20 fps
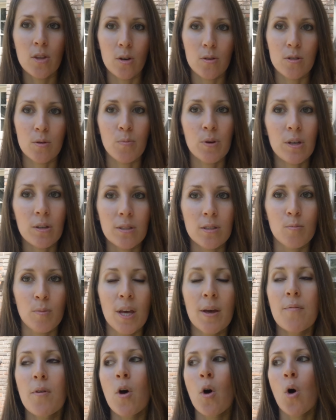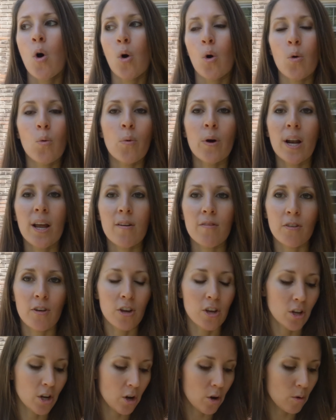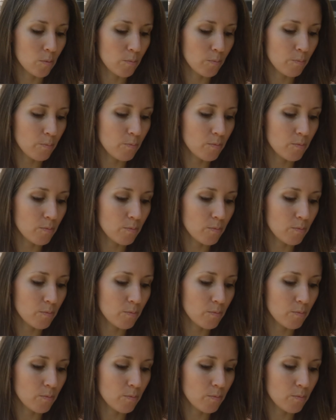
those appeal to me, or whatever, you know.